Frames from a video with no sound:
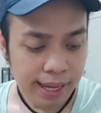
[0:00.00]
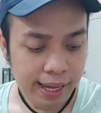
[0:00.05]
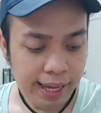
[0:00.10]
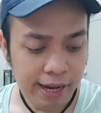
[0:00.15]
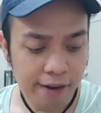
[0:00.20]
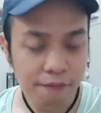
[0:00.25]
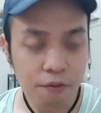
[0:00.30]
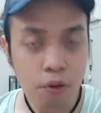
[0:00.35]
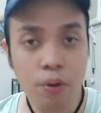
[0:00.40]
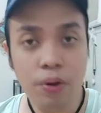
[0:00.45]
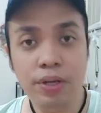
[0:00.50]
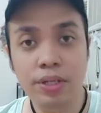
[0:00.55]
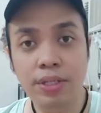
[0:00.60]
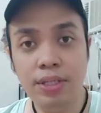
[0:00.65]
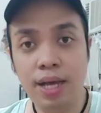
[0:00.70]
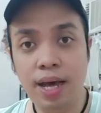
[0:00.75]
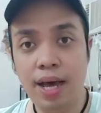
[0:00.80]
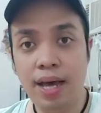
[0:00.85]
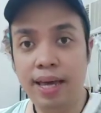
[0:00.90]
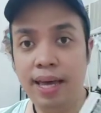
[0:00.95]
And of
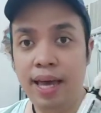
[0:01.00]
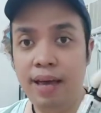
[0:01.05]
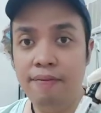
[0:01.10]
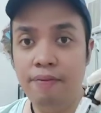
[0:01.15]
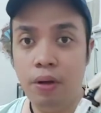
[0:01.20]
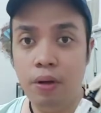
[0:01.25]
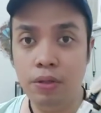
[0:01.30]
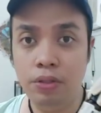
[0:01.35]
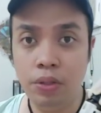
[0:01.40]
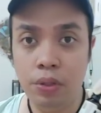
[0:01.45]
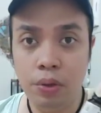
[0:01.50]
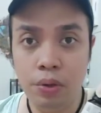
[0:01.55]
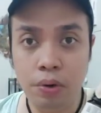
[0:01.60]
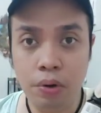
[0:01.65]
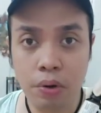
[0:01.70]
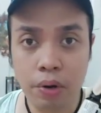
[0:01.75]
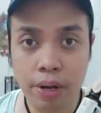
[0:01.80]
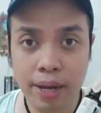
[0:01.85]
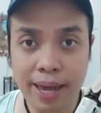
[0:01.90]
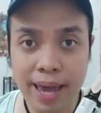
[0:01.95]
course, I have
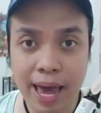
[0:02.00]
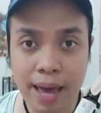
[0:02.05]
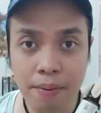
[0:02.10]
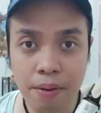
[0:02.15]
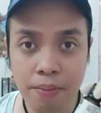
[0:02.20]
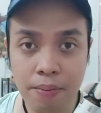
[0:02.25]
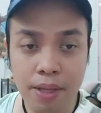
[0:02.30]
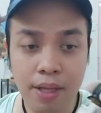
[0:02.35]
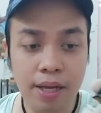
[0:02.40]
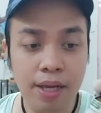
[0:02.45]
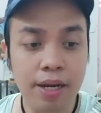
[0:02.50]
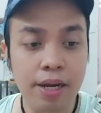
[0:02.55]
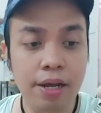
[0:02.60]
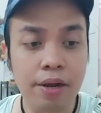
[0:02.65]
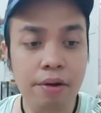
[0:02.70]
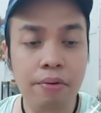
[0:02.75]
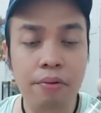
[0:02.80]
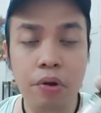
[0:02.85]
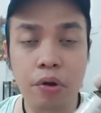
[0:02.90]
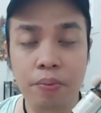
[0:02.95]
also chamomile in
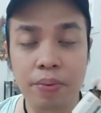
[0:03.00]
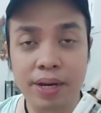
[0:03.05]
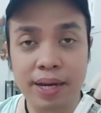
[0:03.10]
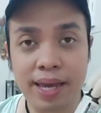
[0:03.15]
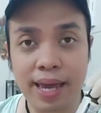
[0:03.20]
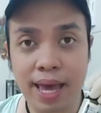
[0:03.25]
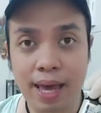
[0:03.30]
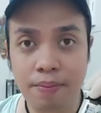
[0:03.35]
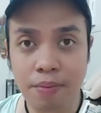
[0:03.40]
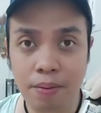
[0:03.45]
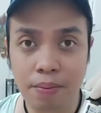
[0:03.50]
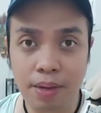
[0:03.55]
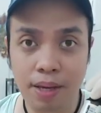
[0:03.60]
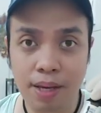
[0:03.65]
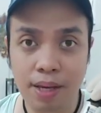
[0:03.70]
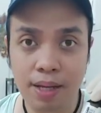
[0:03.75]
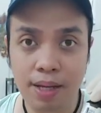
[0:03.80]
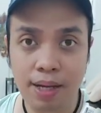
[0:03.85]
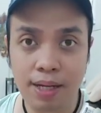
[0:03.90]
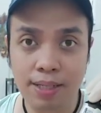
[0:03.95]
here. Roman
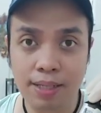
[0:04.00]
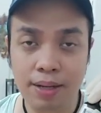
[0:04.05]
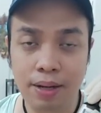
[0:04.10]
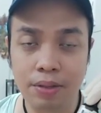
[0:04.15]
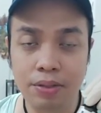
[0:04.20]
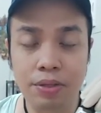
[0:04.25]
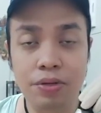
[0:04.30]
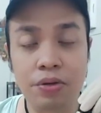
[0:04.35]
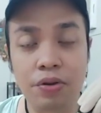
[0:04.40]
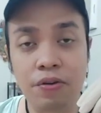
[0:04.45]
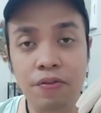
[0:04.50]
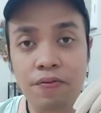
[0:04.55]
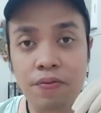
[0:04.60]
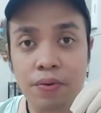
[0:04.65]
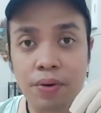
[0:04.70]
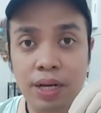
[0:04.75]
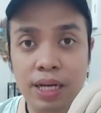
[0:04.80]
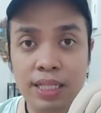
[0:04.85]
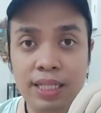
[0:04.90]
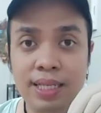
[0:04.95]
chamomile, it's also known
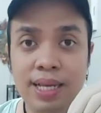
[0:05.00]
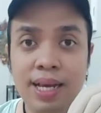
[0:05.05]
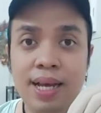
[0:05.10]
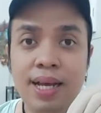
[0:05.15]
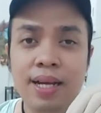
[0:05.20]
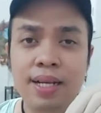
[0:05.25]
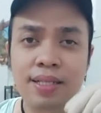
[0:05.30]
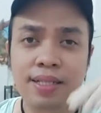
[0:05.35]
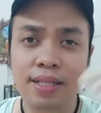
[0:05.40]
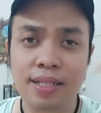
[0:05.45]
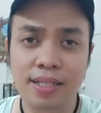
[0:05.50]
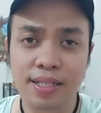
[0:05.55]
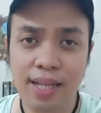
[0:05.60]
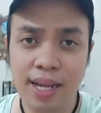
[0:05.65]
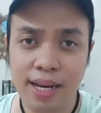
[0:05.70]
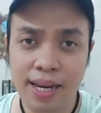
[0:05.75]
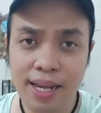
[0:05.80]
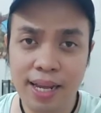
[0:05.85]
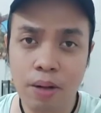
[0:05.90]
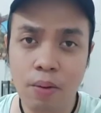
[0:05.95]
for its
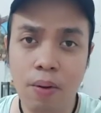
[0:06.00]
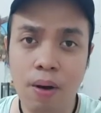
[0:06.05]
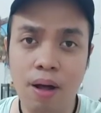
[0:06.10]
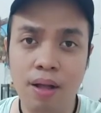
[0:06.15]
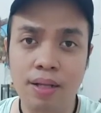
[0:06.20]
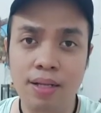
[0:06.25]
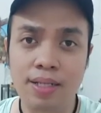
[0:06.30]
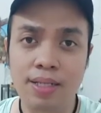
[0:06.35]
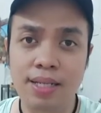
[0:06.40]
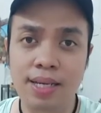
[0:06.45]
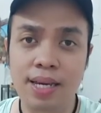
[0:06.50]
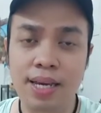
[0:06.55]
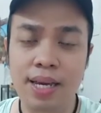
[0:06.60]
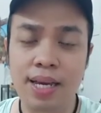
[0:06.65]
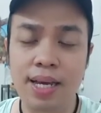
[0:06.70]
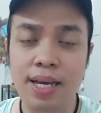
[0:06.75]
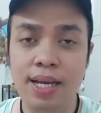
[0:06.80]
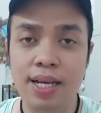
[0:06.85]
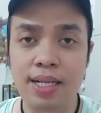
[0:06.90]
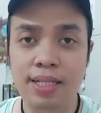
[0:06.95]
sedating
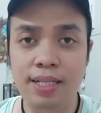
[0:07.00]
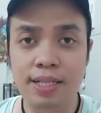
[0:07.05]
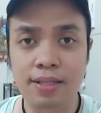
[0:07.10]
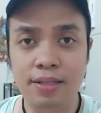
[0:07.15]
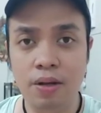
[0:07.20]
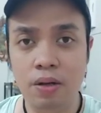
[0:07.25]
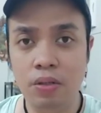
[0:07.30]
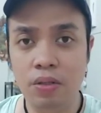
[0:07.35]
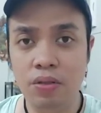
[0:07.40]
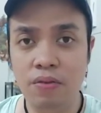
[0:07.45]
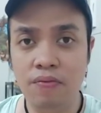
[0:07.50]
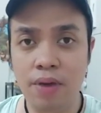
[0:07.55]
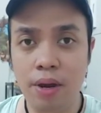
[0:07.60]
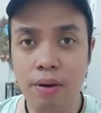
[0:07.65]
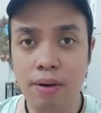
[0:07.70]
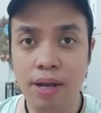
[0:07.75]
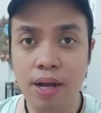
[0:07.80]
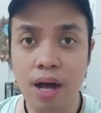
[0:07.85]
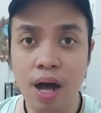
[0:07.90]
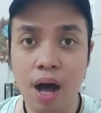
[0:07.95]
qualities. It's also
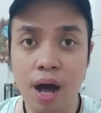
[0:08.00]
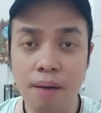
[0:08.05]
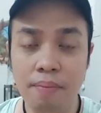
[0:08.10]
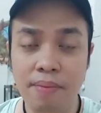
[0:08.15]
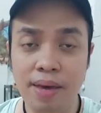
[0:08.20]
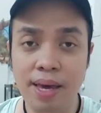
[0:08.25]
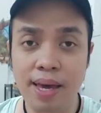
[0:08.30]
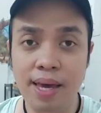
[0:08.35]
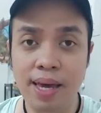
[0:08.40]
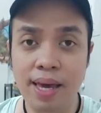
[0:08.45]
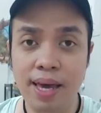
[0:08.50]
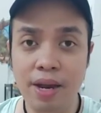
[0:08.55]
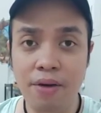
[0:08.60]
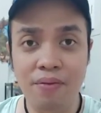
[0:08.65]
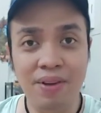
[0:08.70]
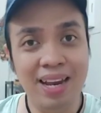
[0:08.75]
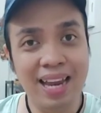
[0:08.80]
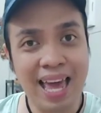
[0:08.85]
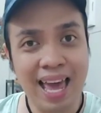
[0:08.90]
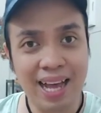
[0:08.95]
very calming
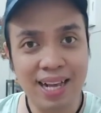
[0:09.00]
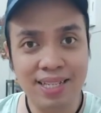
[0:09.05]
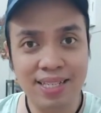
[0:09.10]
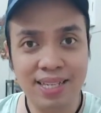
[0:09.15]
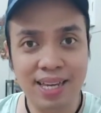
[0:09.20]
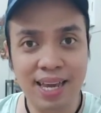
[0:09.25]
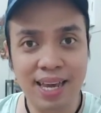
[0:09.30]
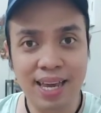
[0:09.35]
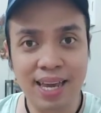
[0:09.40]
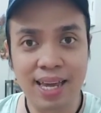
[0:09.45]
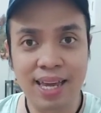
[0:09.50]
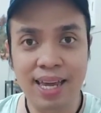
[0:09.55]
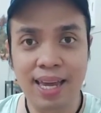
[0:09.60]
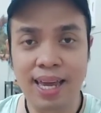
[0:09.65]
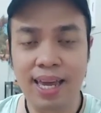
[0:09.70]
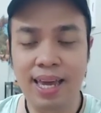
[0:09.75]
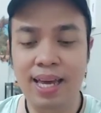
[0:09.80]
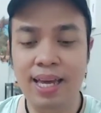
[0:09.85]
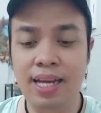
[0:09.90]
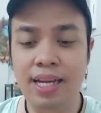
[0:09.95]
and
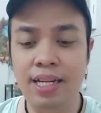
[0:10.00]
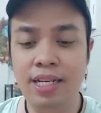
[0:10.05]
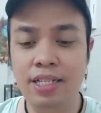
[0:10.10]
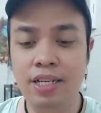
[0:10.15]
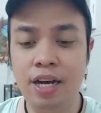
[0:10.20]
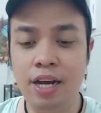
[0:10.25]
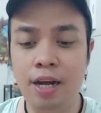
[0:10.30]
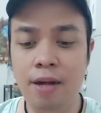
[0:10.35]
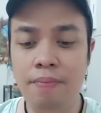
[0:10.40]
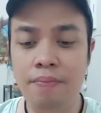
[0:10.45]
relaxing, and